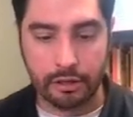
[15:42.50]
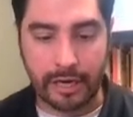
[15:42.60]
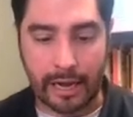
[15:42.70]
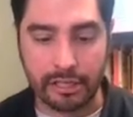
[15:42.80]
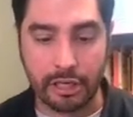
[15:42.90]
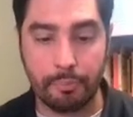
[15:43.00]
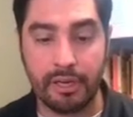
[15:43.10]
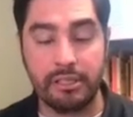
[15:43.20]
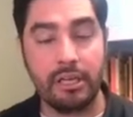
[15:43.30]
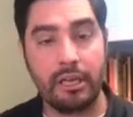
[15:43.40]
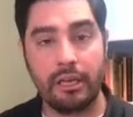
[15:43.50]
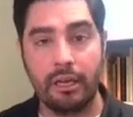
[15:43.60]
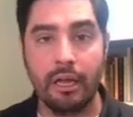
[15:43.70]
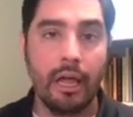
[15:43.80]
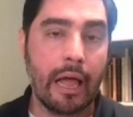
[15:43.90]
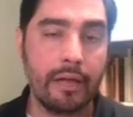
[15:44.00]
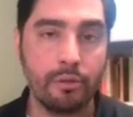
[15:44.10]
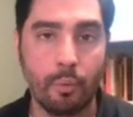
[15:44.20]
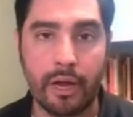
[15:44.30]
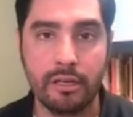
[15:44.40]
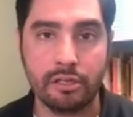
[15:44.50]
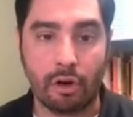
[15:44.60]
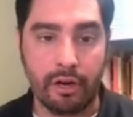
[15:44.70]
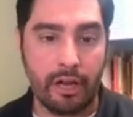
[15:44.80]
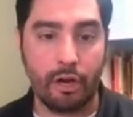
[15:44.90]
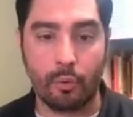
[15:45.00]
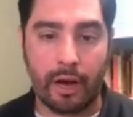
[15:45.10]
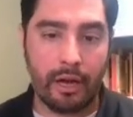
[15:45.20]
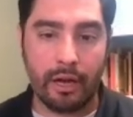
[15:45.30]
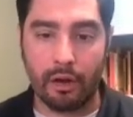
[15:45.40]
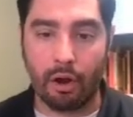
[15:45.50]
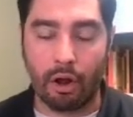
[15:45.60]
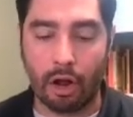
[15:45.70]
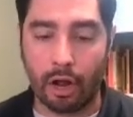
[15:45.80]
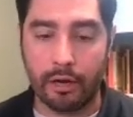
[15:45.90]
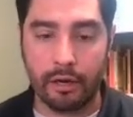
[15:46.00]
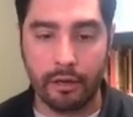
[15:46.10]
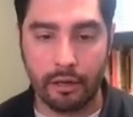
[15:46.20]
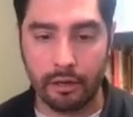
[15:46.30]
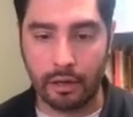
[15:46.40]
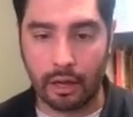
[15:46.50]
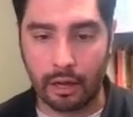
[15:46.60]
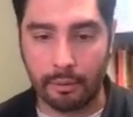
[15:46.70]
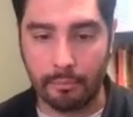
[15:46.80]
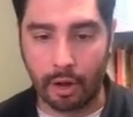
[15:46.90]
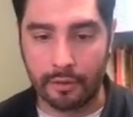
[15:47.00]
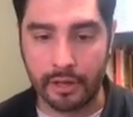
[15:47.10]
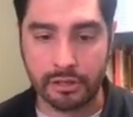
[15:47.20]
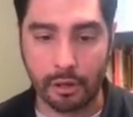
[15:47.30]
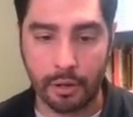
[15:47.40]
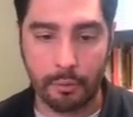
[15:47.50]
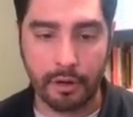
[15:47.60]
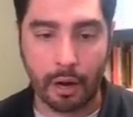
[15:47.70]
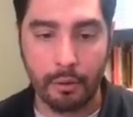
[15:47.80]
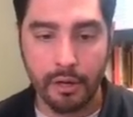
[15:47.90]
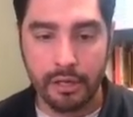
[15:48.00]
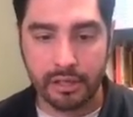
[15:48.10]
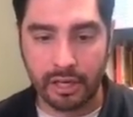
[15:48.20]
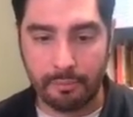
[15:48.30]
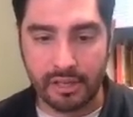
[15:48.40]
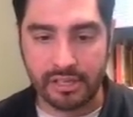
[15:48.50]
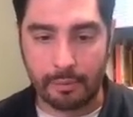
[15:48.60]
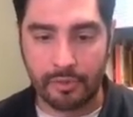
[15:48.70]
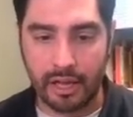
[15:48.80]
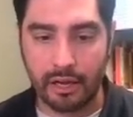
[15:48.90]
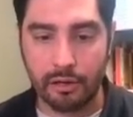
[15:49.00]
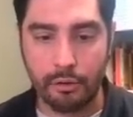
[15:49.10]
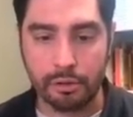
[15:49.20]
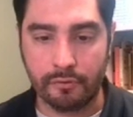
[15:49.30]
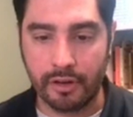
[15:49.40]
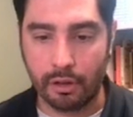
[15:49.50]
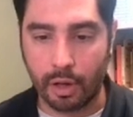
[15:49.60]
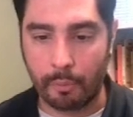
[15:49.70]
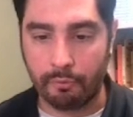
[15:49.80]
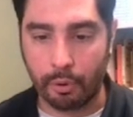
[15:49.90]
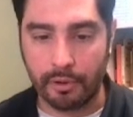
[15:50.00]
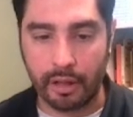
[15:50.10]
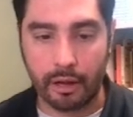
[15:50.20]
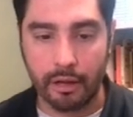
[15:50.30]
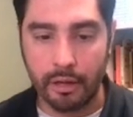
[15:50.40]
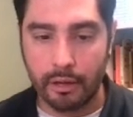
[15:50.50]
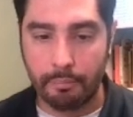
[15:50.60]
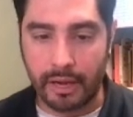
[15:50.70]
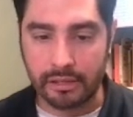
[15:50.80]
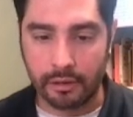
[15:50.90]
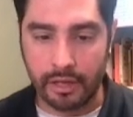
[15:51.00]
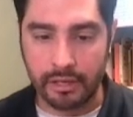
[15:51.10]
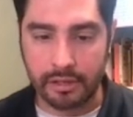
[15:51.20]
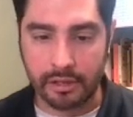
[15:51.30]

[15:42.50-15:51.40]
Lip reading: ChatGPT as a way to start iterating on this. So here we go. It's going to give me the same thing. Use the VLOOKUP formula based on this.